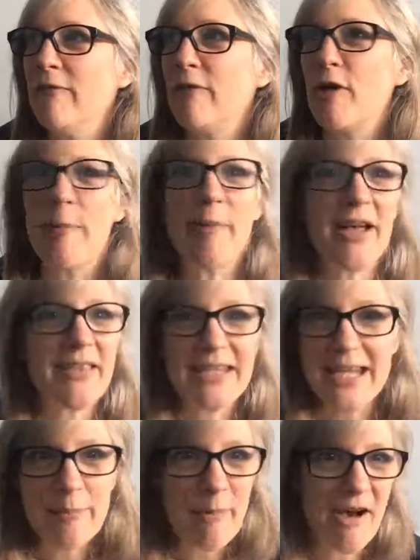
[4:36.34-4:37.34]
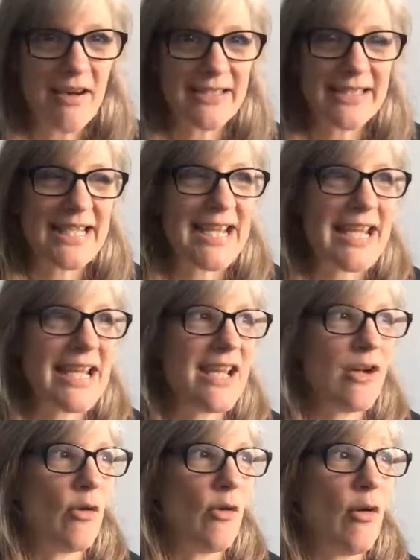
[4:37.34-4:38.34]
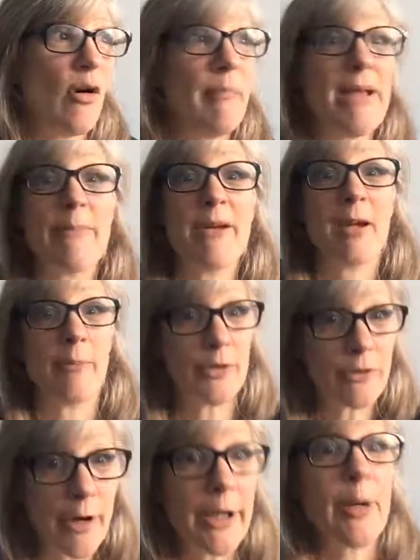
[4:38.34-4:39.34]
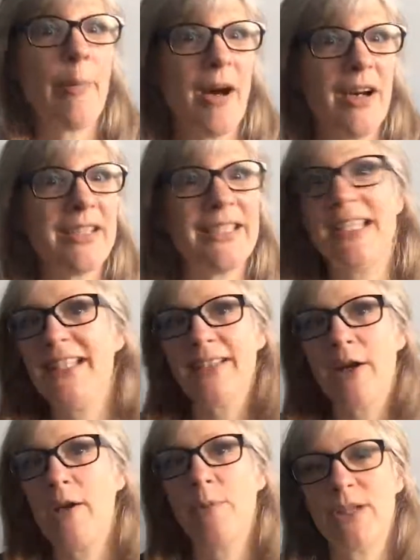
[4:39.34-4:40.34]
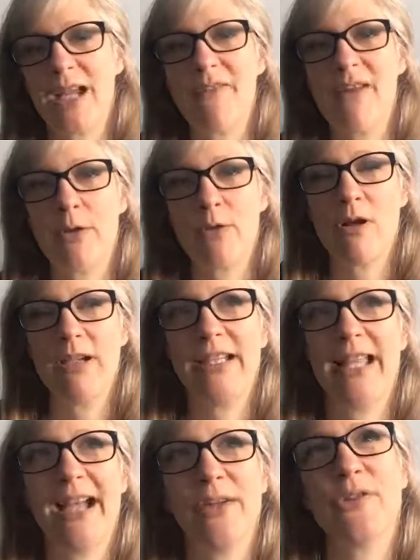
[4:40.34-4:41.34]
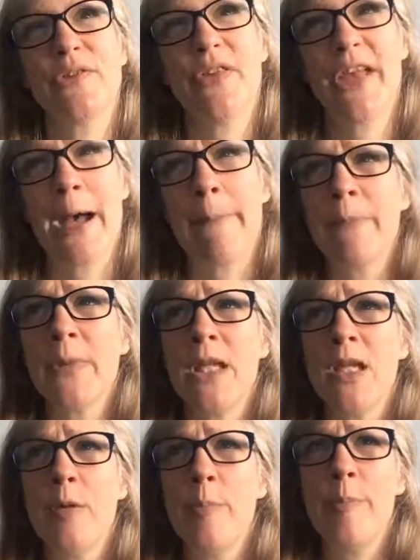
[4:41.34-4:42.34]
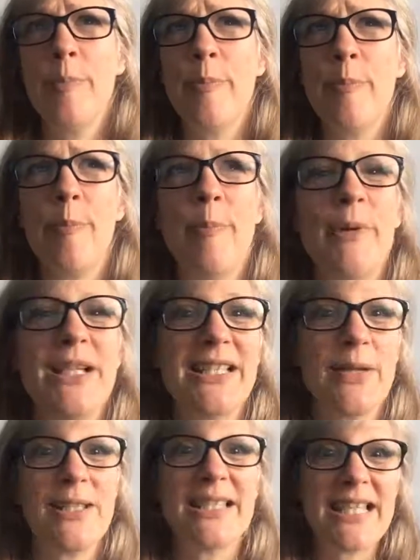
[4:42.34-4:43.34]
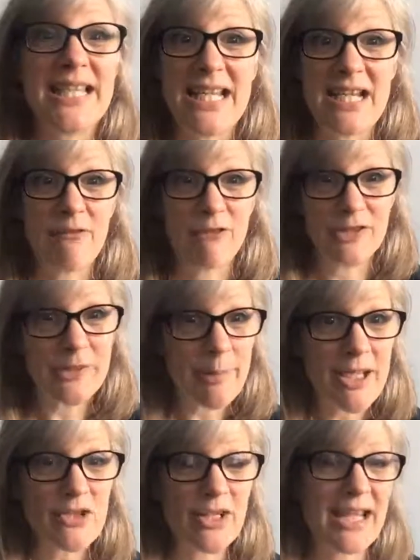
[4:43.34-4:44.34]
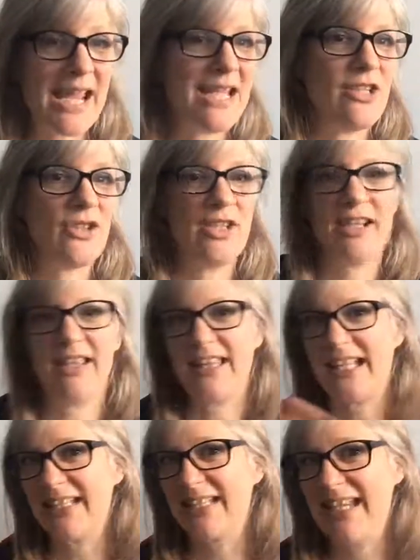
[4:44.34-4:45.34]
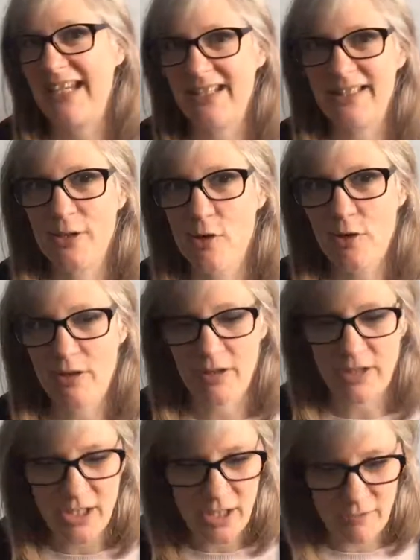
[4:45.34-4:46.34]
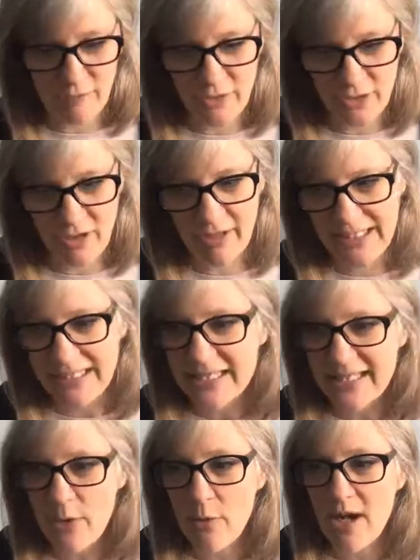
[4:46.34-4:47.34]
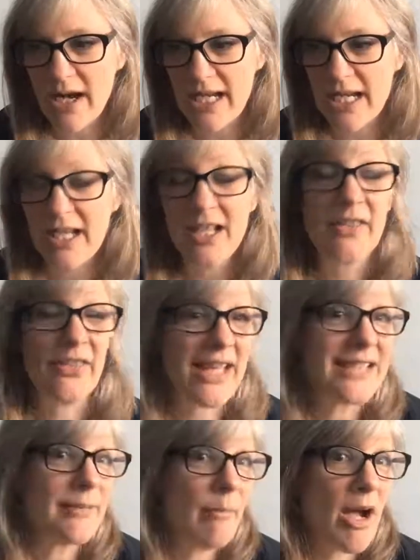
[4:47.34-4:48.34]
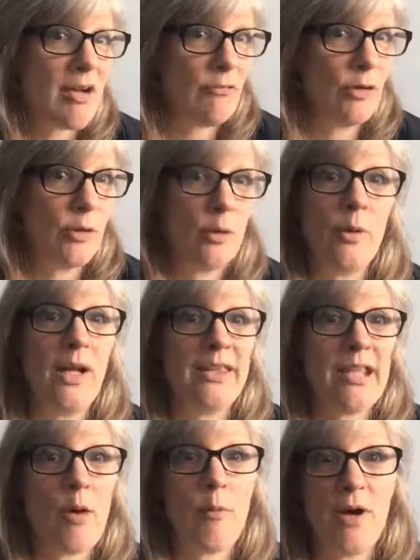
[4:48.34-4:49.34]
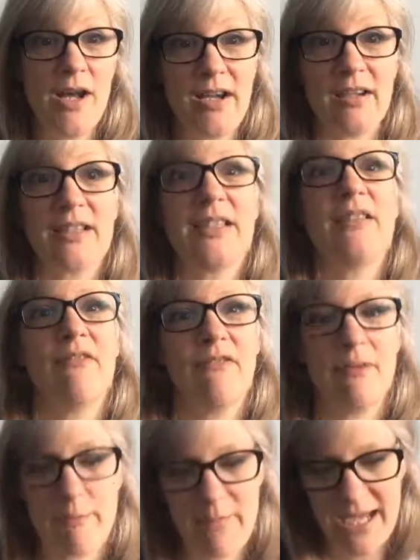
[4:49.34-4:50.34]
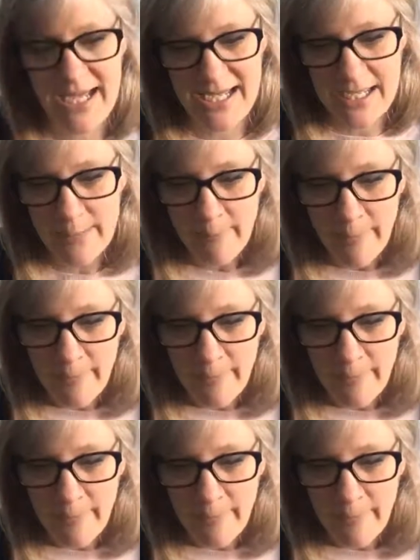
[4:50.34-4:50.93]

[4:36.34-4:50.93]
for a birthday party, or maybe I'm throwing a party, so I would have alcohol in the house for that. But so it's in here for a special occasion, and that's it. It's gone, for the night. So that's my rule, and that works for me,